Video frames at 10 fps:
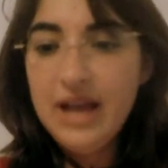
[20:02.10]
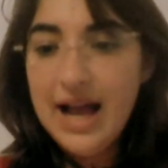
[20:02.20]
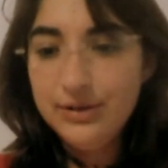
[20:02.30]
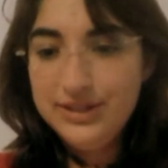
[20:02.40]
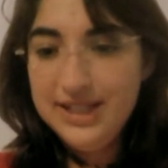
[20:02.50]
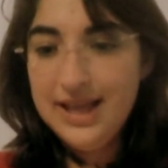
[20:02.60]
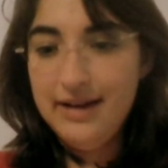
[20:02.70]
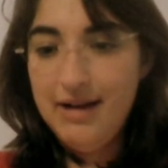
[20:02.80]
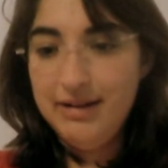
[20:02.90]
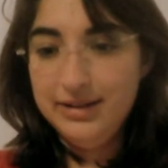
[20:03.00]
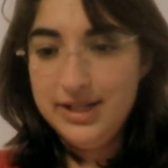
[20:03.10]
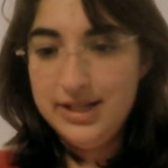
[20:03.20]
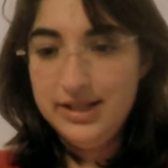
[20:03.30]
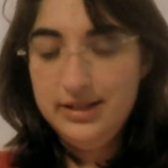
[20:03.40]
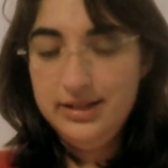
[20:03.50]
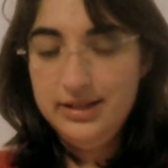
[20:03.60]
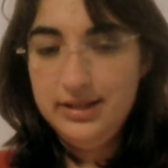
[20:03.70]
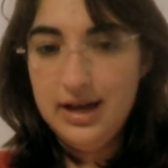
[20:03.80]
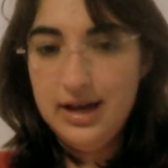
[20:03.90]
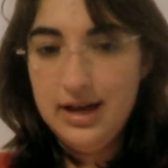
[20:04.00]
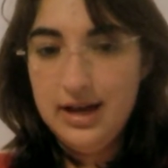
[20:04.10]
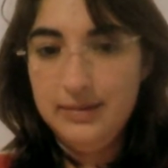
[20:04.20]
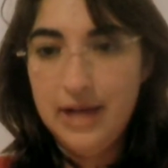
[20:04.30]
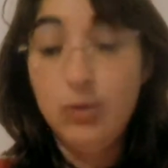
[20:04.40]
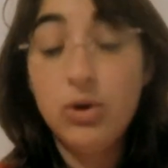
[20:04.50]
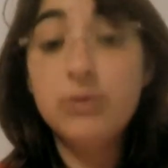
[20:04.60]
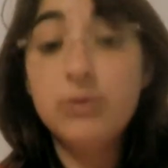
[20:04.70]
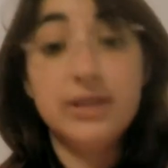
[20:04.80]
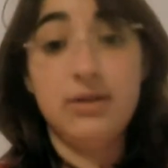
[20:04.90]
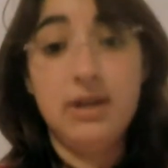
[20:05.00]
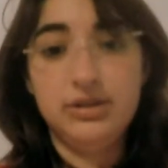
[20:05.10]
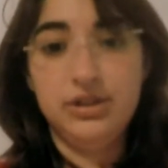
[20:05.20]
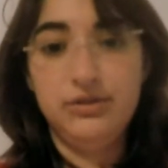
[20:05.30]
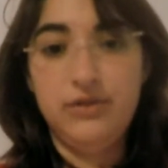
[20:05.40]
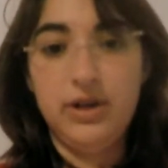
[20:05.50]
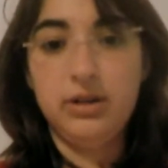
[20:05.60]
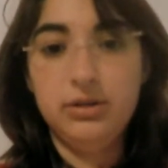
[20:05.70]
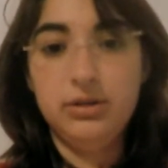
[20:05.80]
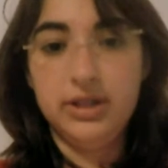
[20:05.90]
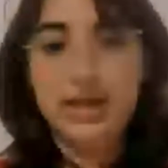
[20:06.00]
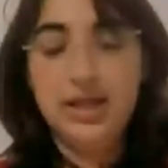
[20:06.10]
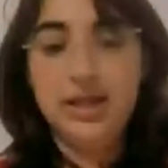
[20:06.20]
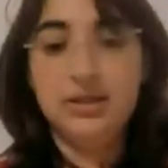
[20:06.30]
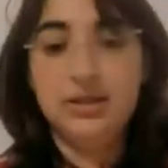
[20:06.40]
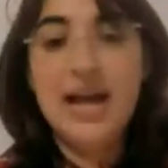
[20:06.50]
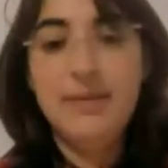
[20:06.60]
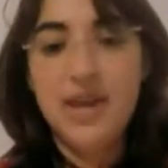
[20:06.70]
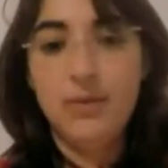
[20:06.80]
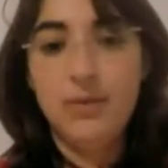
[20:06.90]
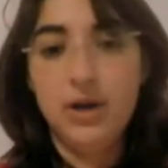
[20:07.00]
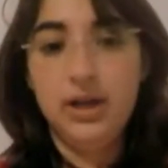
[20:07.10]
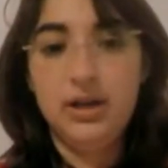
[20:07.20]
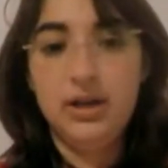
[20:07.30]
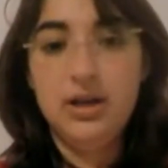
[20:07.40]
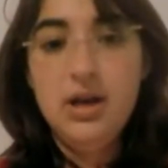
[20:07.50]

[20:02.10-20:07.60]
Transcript: see that neurologist. I work with that neurologist very closely in the lab that I work in,